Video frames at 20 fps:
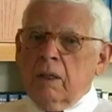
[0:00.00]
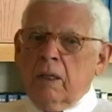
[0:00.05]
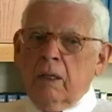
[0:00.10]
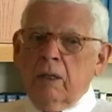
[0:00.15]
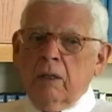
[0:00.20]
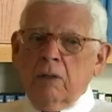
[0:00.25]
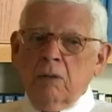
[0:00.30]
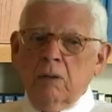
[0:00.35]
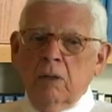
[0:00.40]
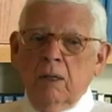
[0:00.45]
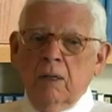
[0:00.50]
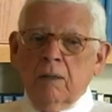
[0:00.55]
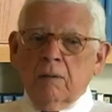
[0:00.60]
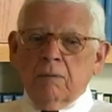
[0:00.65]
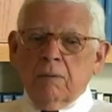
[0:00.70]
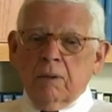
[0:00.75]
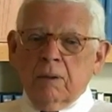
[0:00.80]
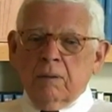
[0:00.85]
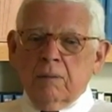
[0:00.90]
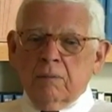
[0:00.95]
Here you
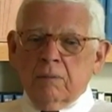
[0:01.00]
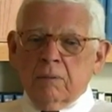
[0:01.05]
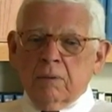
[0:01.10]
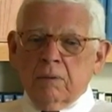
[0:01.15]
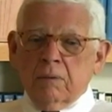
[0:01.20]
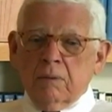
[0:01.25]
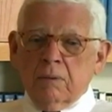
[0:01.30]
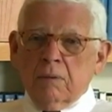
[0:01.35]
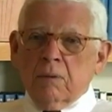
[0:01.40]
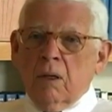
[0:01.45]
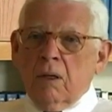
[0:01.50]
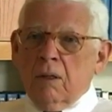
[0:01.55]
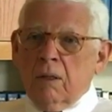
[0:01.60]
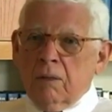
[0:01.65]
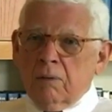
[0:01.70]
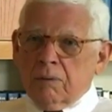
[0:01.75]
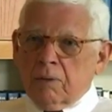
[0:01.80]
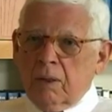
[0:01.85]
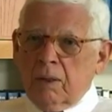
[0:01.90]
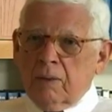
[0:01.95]
have a law
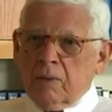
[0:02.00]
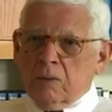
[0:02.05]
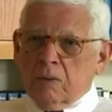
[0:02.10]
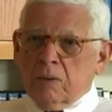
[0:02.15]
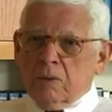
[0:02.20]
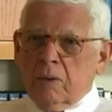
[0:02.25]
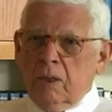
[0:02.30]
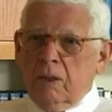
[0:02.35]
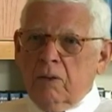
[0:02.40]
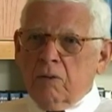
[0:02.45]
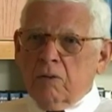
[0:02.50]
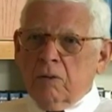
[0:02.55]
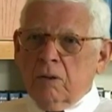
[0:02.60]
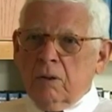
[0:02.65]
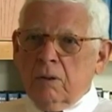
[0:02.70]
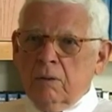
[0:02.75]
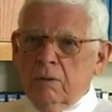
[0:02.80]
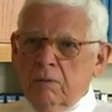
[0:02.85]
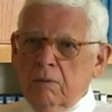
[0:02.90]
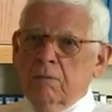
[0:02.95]
of
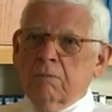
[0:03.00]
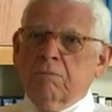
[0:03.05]
consultation,